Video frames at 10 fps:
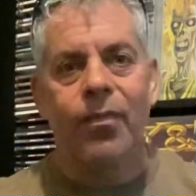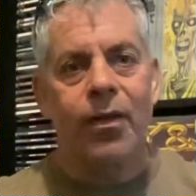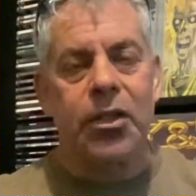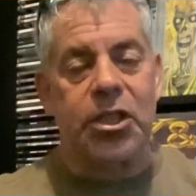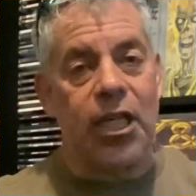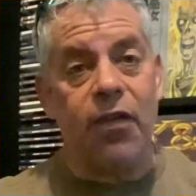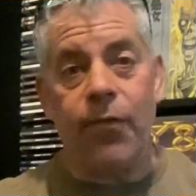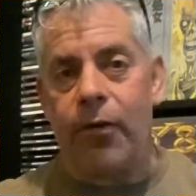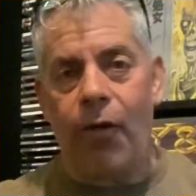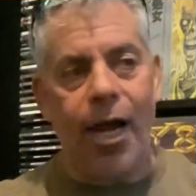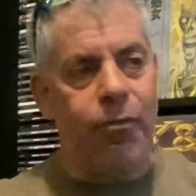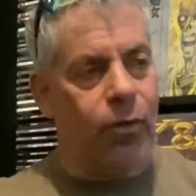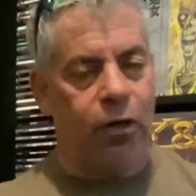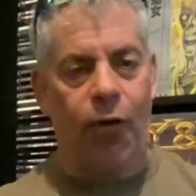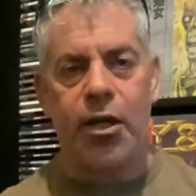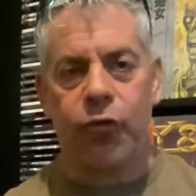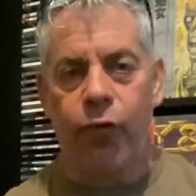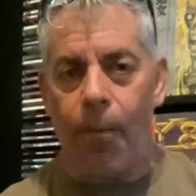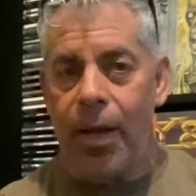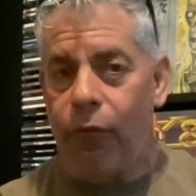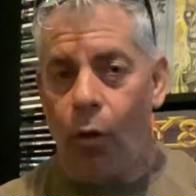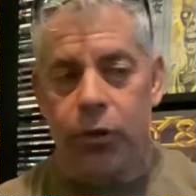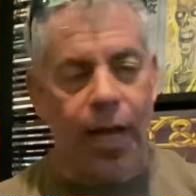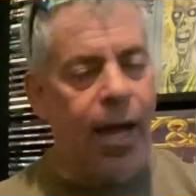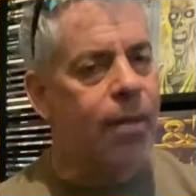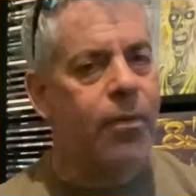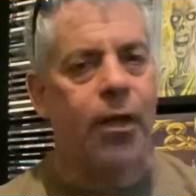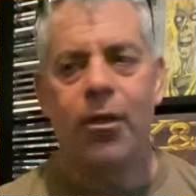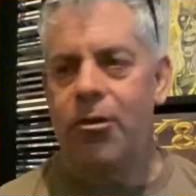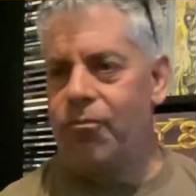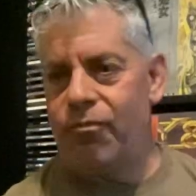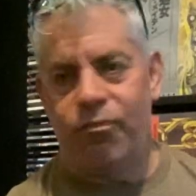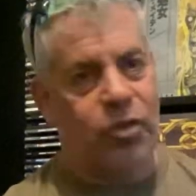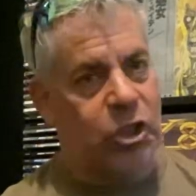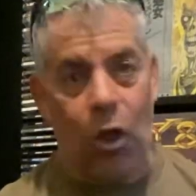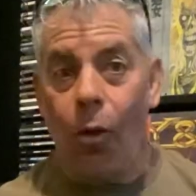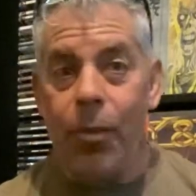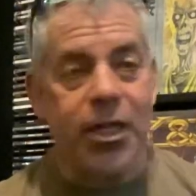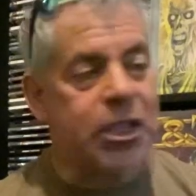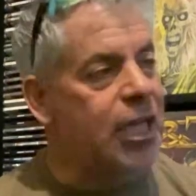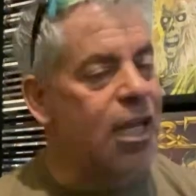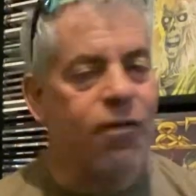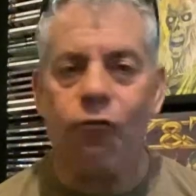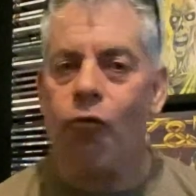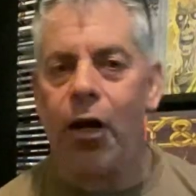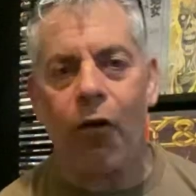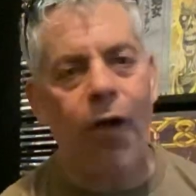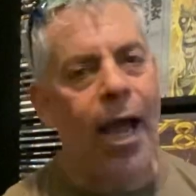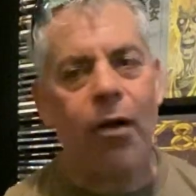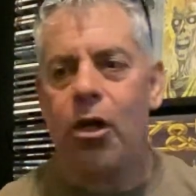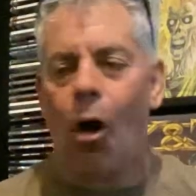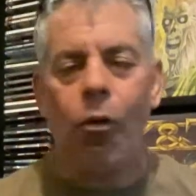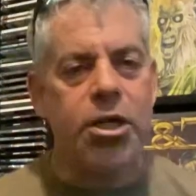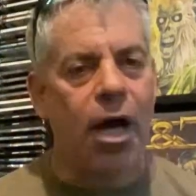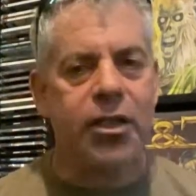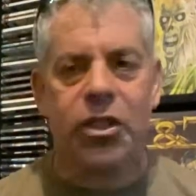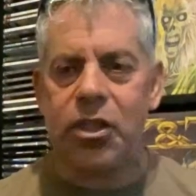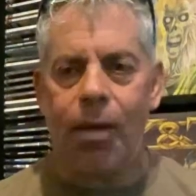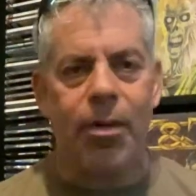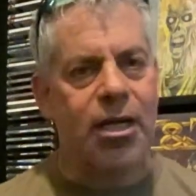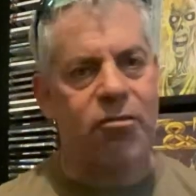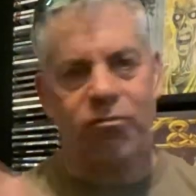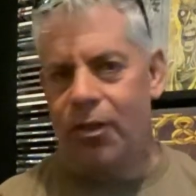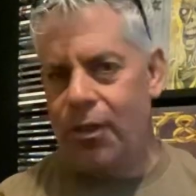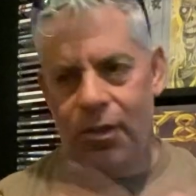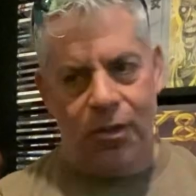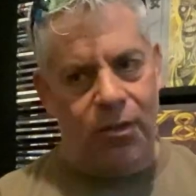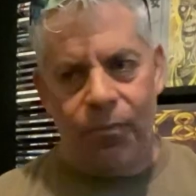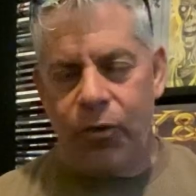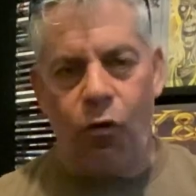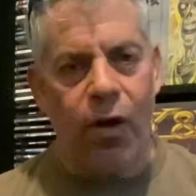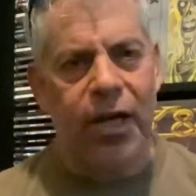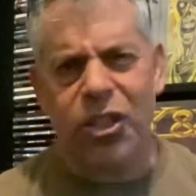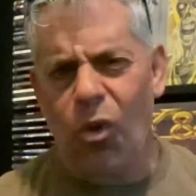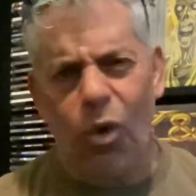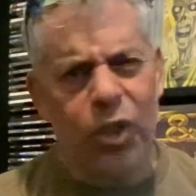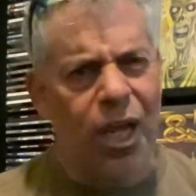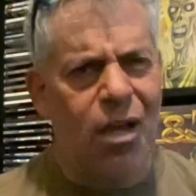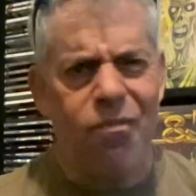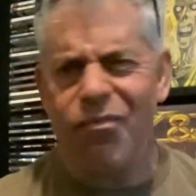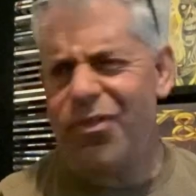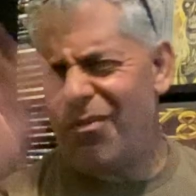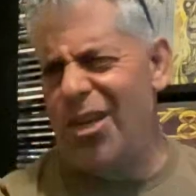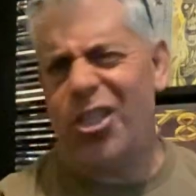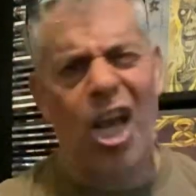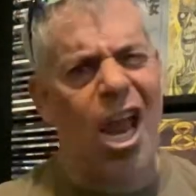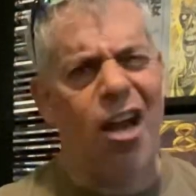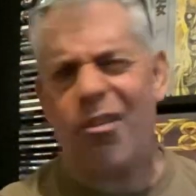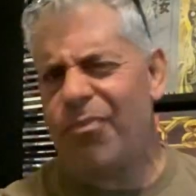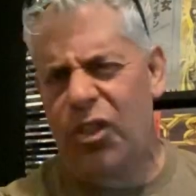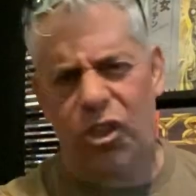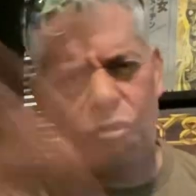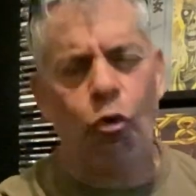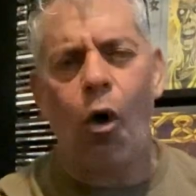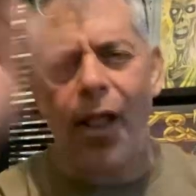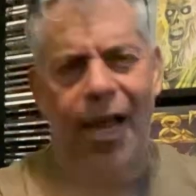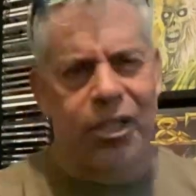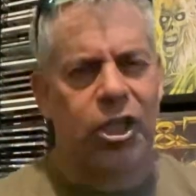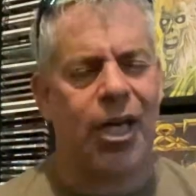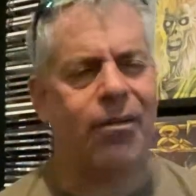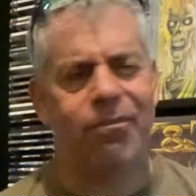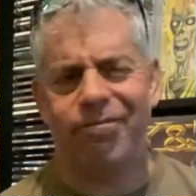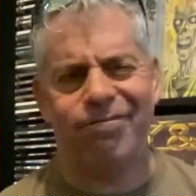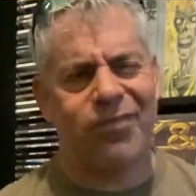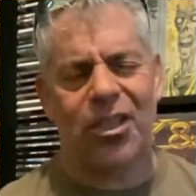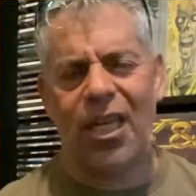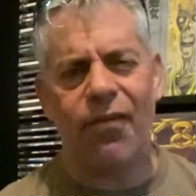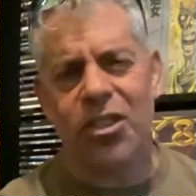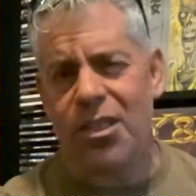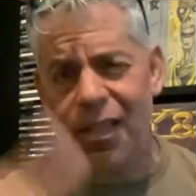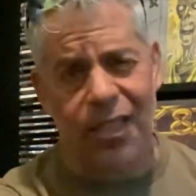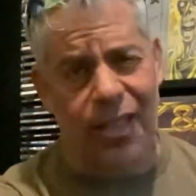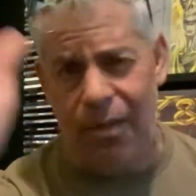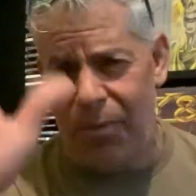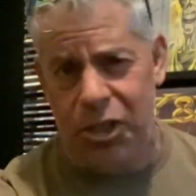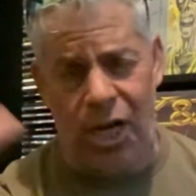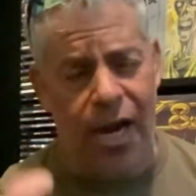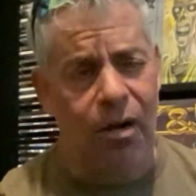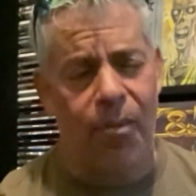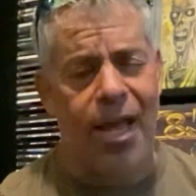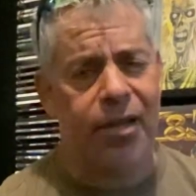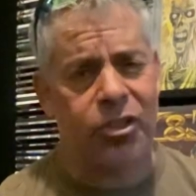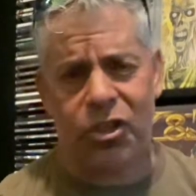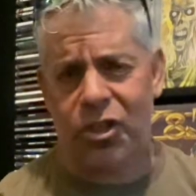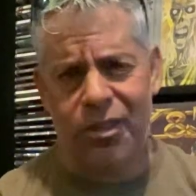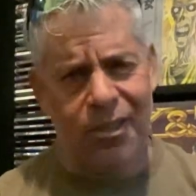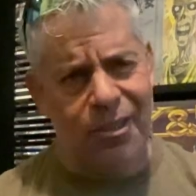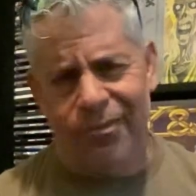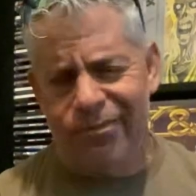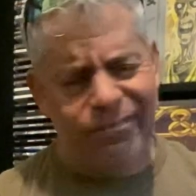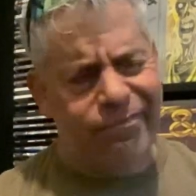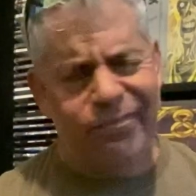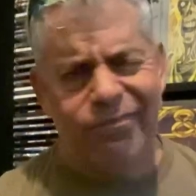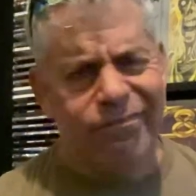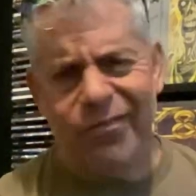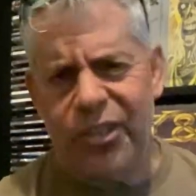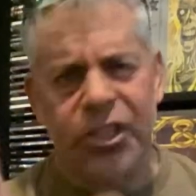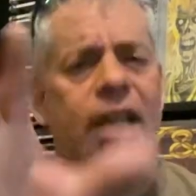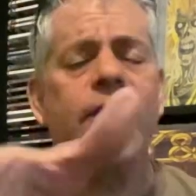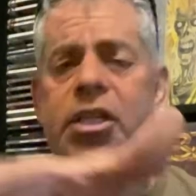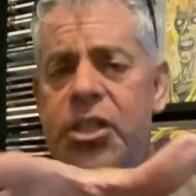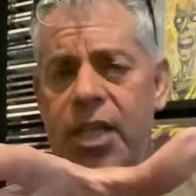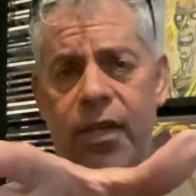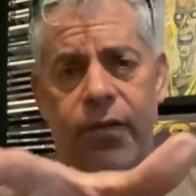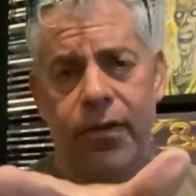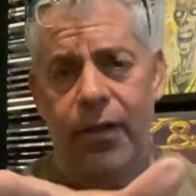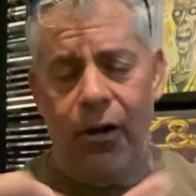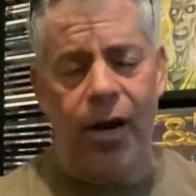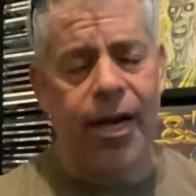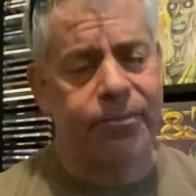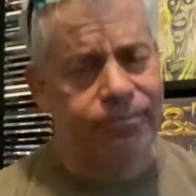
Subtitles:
Steven, right? One of the greatest frontmen of all time. Still being Steven, running around, going nuts. I mean, critics called him Mick Jagger. Screw all that shit. Steven's nothing like Mick Jagger, man. Just, Steven is Steven, all right?